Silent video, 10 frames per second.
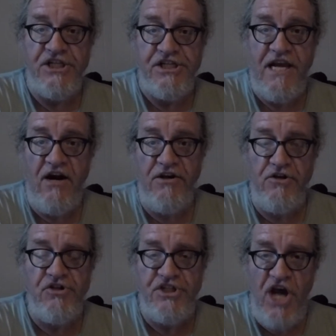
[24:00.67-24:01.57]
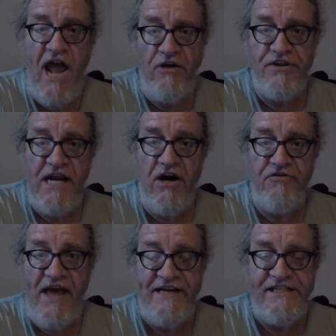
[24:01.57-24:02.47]
there, and there's a child there
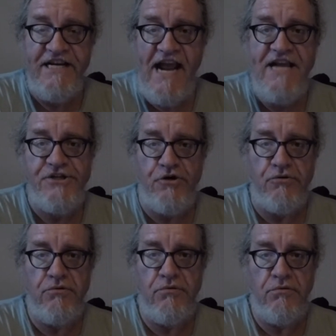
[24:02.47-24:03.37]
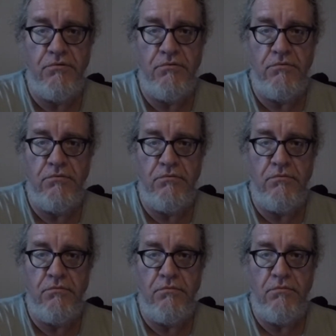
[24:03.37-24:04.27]
that is in danger.
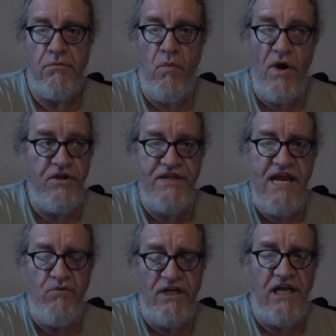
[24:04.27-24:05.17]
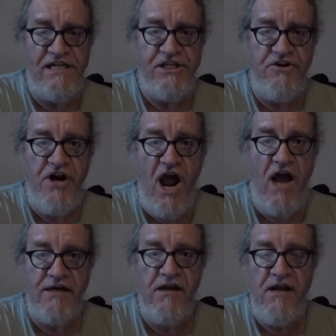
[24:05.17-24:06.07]
Whether they realize it or
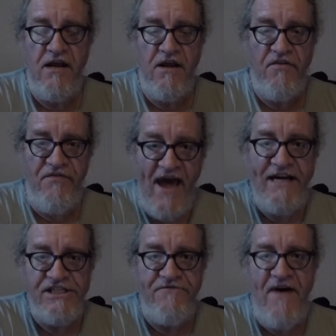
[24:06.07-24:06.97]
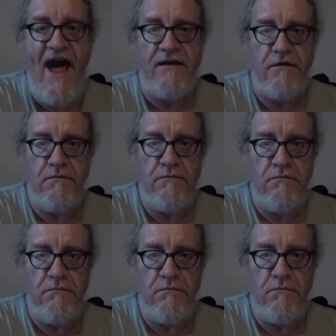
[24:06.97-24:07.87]
not, that is a fact.
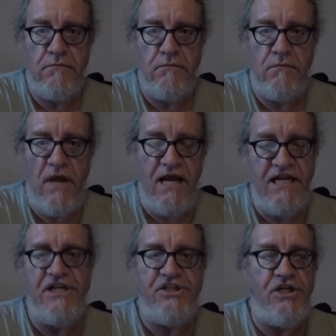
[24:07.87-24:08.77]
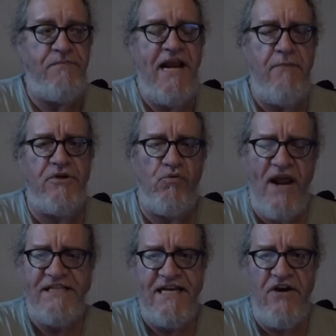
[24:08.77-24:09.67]
And he has just been able to
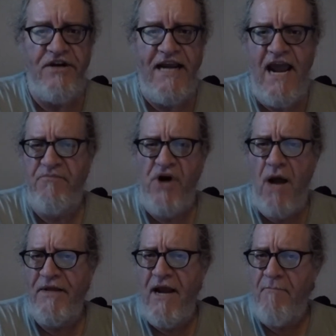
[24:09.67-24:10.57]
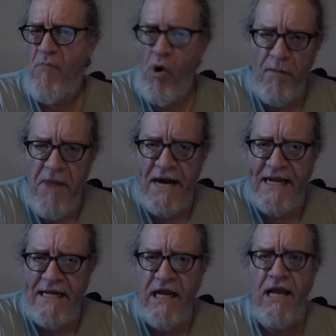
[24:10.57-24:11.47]
rent it out again, probably at more
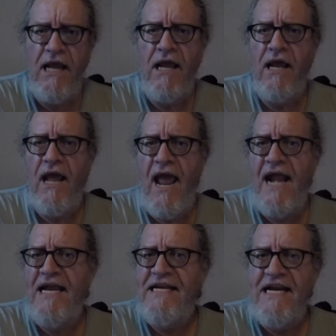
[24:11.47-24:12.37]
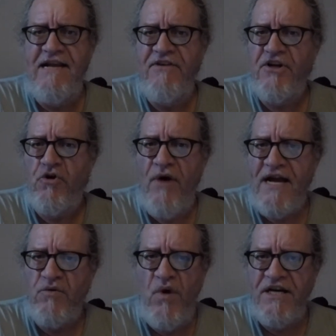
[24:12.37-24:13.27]
money, and he didn't even
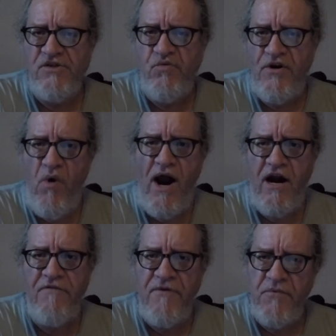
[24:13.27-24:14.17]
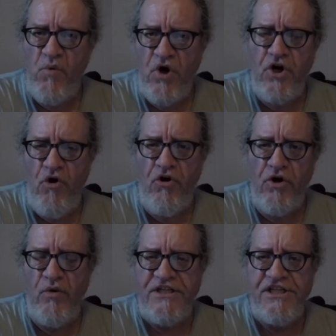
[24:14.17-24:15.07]
correct what is required from the work order,
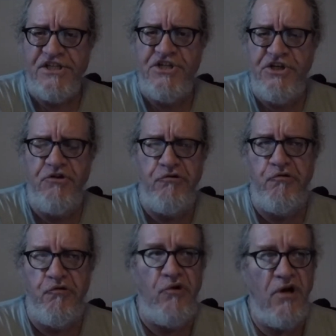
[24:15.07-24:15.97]
which is due